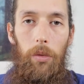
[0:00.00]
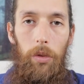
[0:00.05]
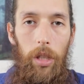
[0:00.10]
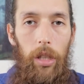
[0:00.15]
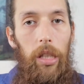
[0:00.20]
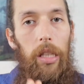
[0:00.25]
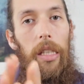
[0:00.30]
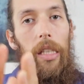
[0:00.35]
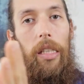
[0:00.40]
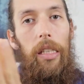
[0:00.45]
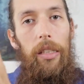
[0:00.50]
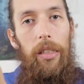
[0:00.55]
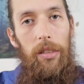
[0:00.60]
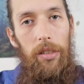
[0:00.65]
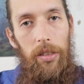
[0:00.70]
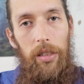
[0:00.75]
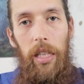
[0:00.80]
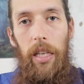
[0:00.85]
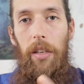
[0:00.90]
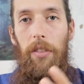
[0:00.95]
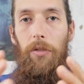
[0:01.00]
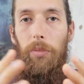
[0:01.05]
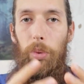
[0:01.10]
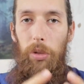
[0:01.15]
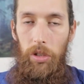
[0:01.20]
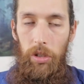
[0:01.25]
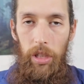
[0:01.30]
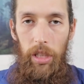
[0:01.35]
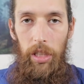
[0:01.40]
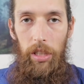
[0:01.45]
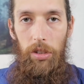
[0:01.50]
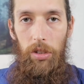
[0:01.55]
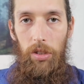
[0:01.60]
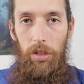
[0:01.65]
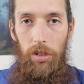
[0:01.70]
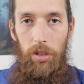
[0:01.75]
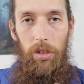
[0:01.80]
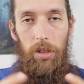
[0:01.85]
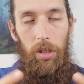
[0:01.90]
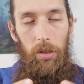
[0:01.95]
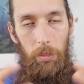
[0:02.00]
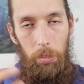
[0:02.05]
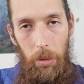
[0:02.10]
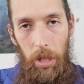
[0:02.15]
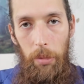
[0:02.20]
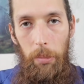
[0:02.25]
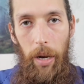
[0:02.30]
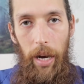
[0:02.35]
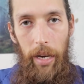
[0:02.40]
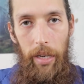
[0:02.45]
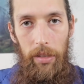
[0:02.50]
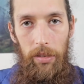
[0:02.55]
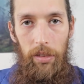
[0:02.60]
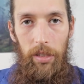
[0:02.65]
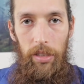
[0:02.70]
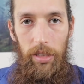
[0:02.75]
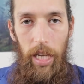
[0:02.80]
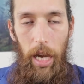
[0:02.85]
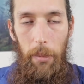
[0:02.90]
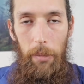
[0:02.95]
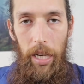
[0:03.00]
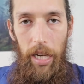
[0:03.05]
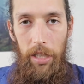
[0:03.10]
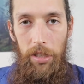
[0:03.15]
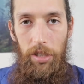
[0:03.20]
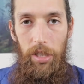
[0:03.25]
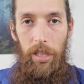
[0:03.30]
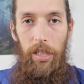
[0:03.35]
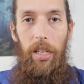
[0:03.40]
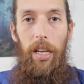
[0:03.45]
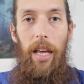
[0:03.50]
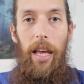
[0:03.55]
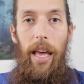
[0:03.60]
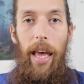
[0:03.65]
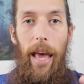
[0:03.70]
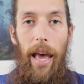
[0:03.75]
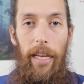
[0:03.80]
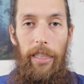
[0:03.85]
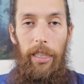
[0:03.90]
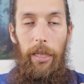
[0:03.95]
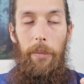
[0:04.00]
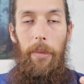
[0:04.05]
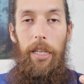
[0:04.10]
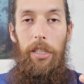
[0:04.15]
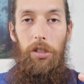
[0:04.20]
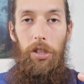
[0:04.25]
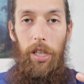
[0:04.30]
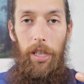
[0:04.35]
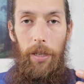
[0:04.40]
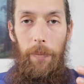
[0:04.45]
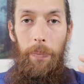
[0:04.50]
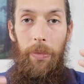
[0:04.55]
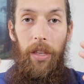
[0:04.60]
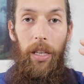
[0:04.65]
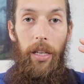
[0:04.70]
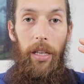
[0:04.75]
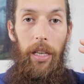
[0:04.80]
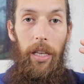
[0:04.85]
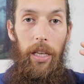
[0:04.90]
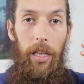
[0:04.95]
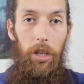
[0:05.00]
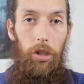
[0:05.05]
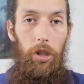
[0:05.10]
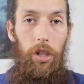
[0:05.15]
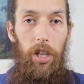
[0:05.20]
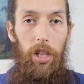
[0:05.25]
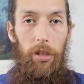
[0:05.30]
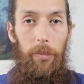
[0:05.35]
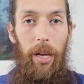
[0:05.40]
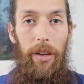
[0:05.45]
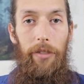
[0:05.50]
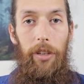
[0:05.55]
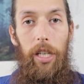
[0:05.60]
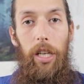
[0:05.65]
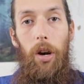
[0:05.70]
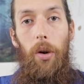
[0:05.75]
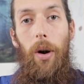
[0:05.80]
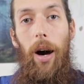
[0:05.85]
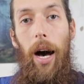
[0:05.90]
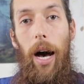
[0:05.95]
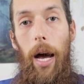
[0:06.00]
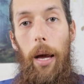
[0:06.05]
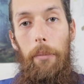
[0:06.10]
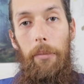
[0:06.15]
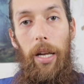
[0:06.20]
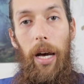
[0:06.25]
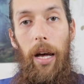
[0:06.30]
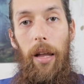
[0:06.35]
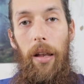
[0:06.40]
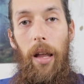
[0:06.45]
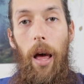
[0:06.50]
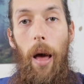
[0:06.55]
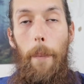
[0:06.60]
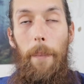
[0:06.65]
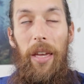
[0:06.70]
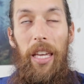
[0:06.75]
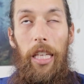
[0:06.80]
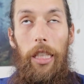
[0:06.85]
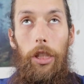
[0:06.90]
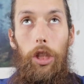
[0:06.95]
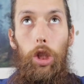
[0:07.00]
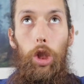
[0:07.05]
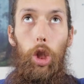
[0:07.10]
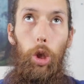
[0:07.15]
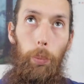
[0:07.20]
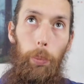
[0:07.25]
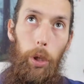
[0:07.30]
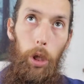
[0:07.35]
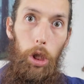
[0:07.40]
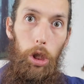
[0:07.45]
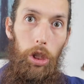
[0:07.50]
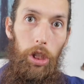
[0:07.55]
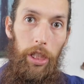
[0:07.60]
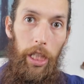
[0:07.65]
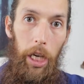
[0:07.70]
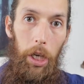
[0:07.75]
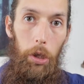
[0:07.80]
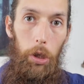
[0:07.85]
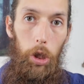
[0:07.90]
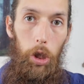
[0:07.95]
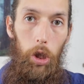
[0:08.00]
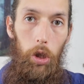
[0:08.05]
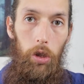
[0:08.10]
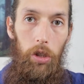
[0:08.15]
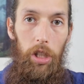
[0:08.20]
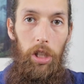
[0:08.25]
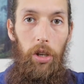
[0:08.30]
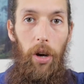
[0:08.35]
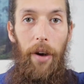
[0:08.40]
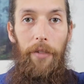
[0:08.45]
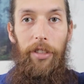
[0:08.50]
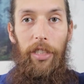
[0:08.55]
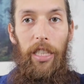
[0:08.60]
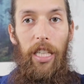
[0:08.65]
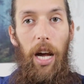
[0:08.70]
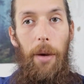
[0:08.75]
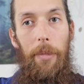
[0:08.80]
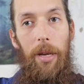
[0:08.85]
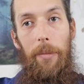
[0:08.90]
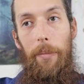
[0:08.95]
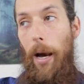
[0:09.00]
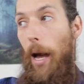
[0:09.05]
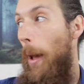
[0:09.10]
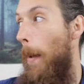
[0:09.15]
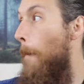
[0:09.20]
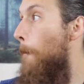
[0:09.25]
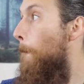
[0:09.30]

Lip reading: clean, safe procedures to minimize contamination. As I mentioned earlier in my video, I'm not being super sterile. Obviously I'm in my